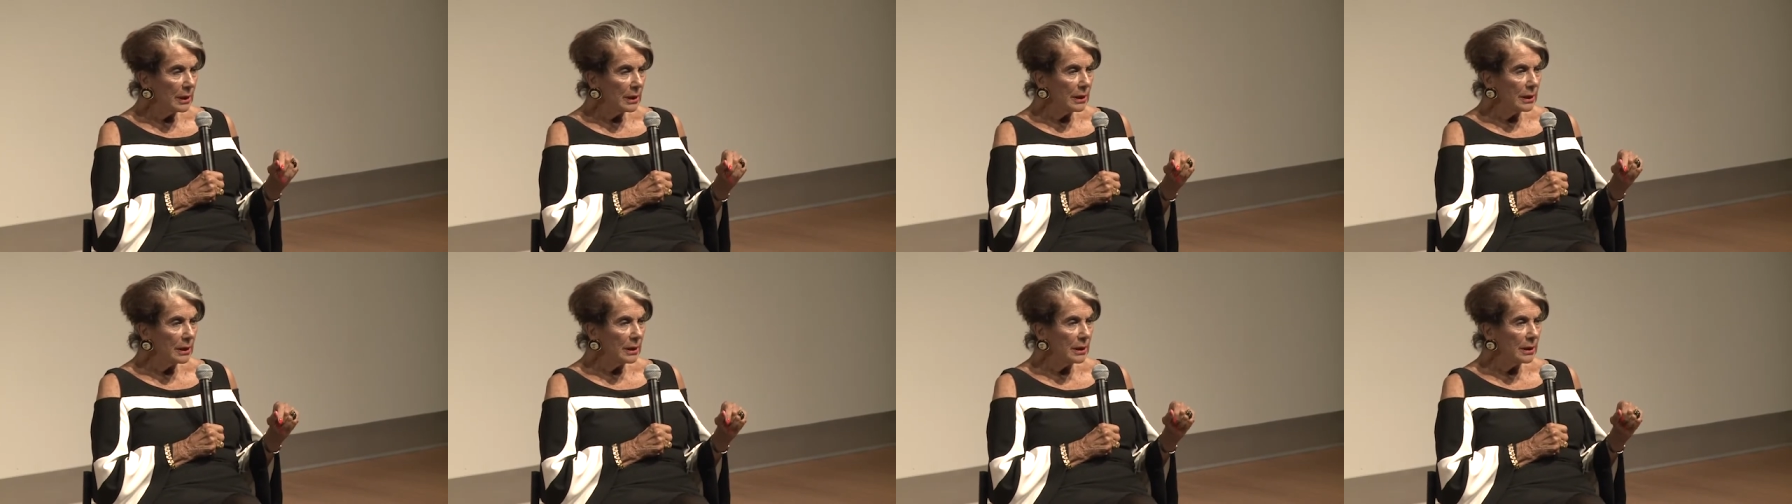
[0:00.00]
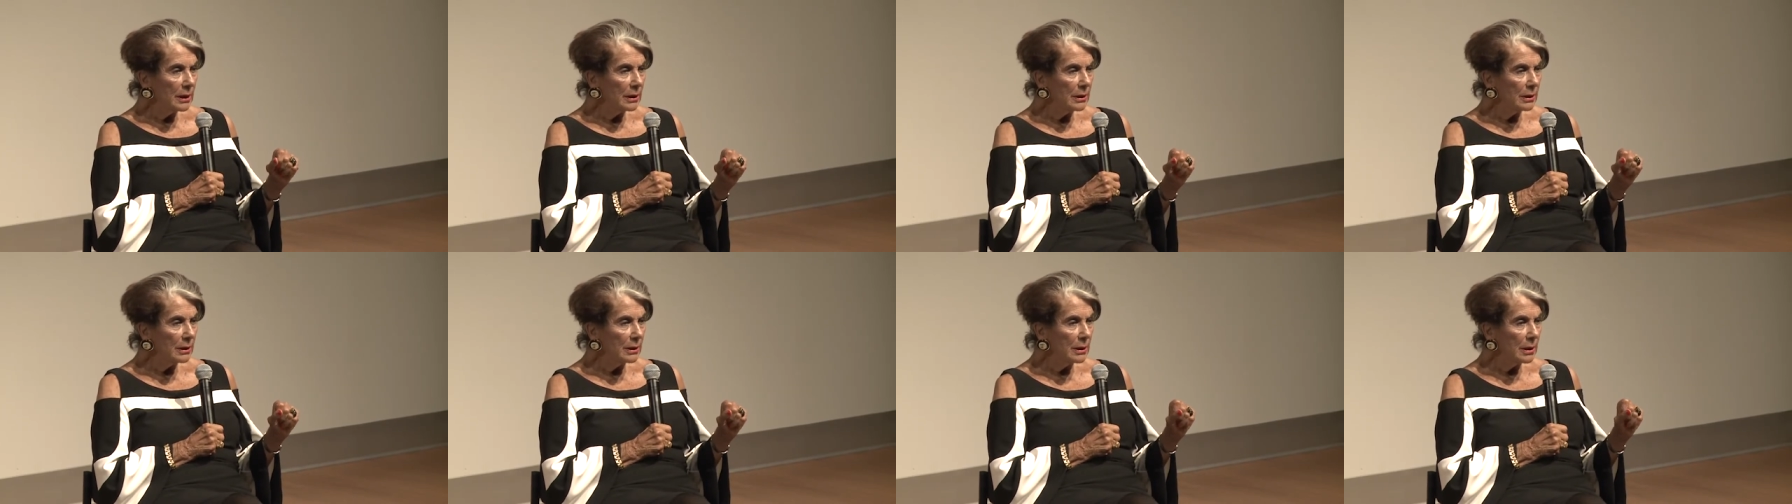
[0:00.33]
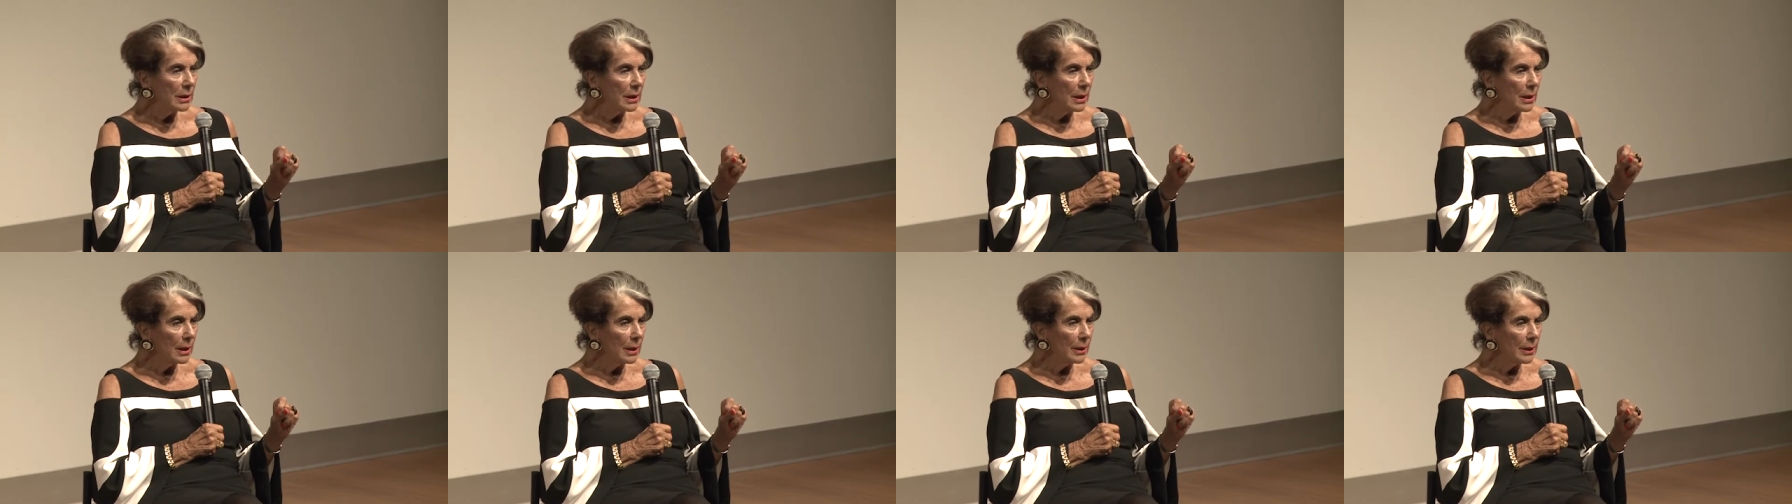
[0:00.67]
in
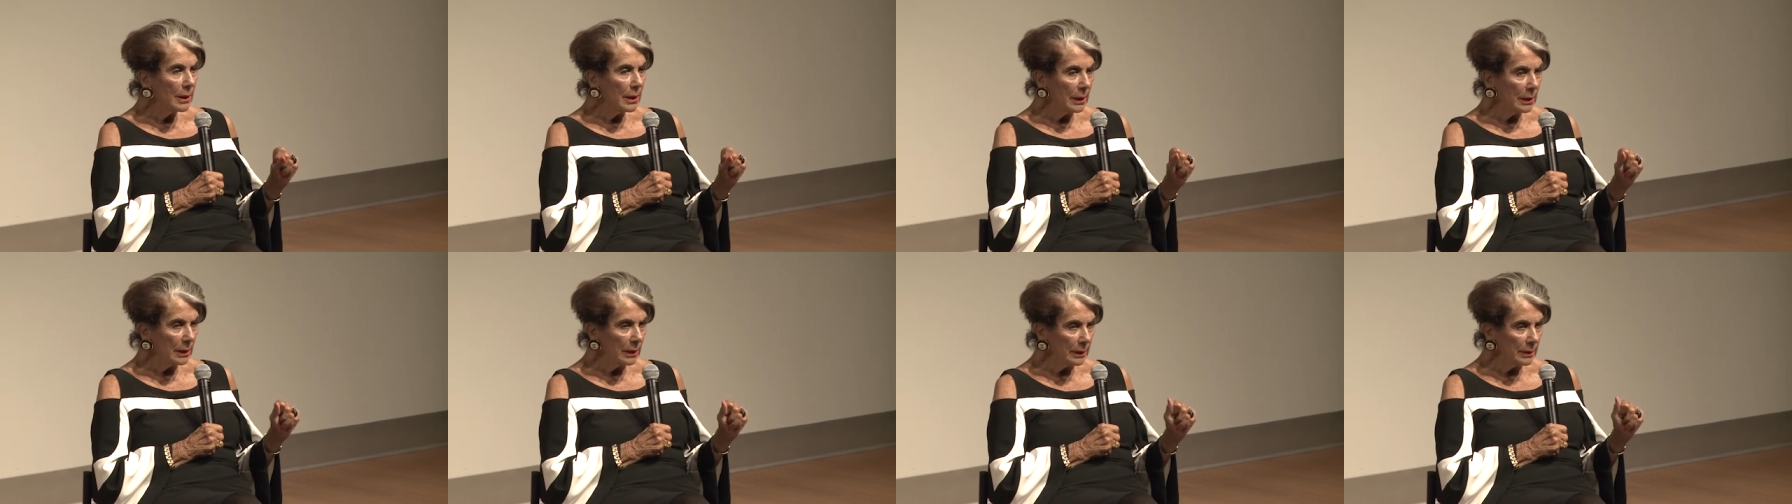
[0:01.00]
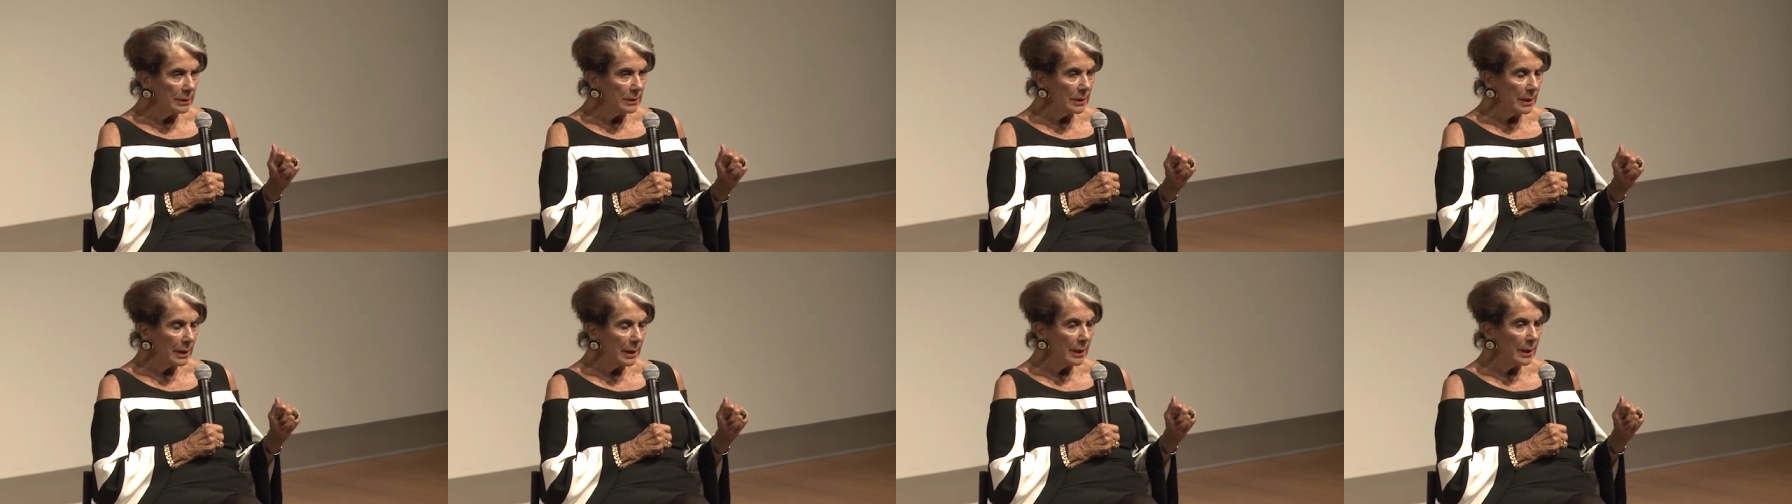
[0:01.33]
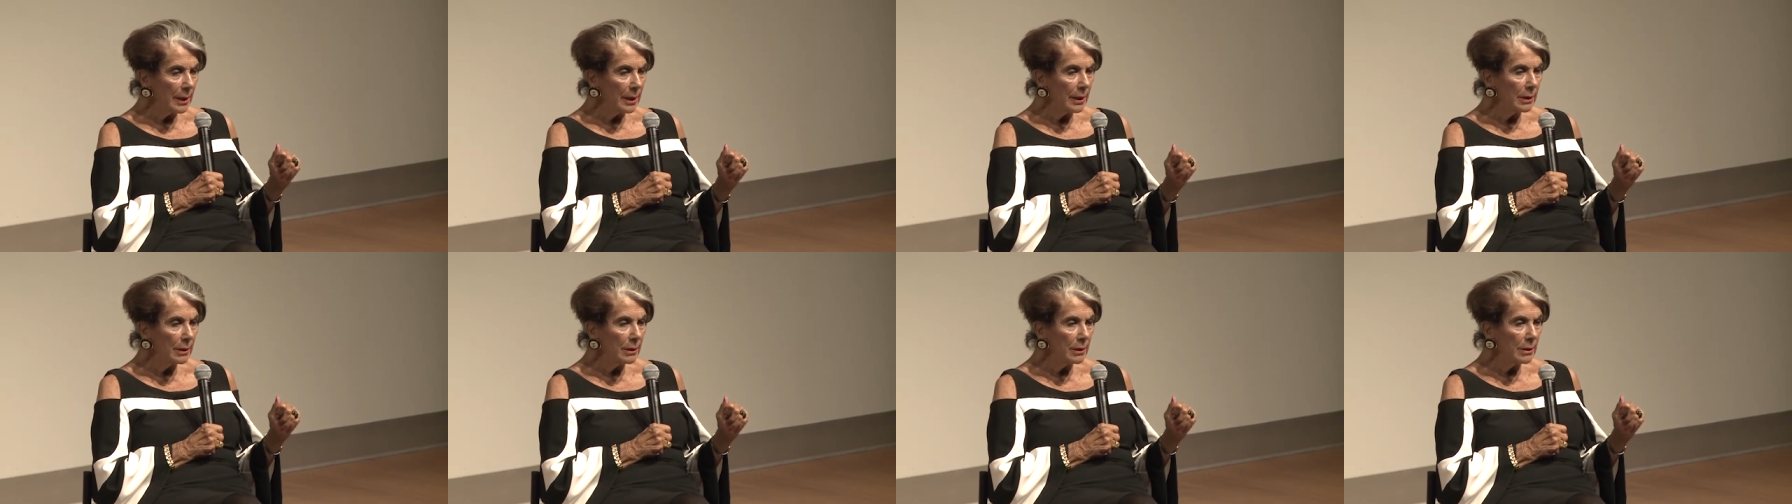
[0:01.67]
England,
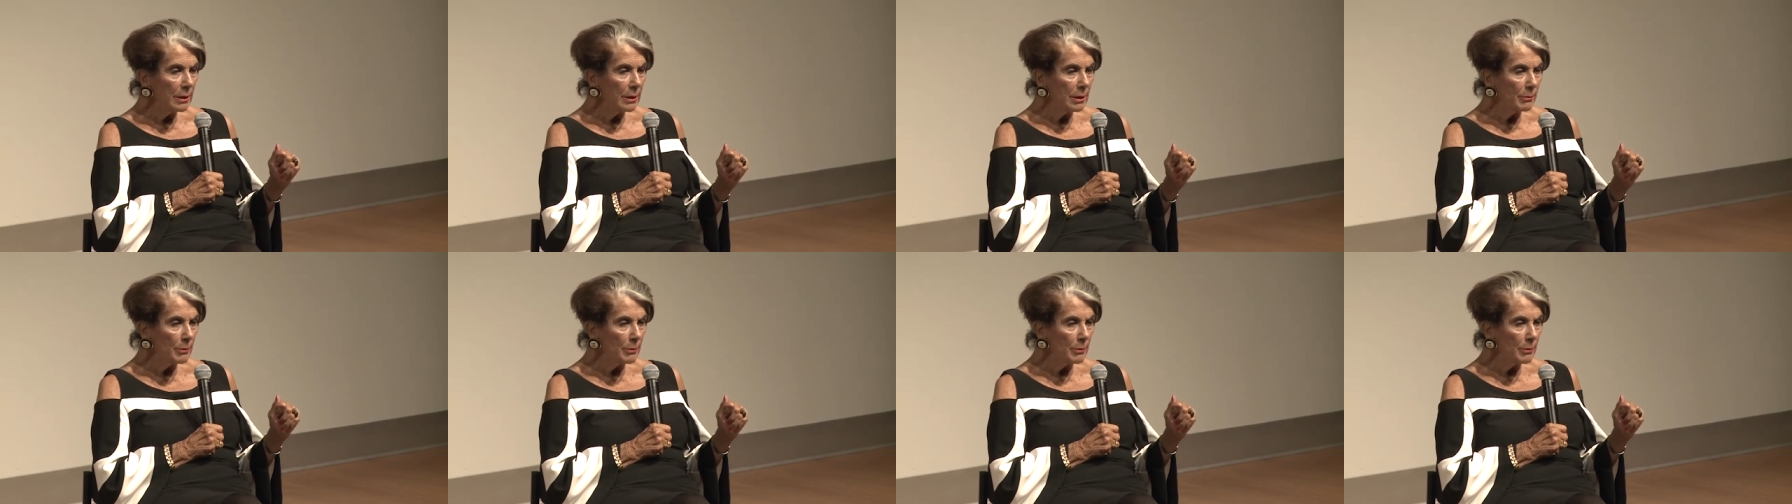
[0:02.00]
and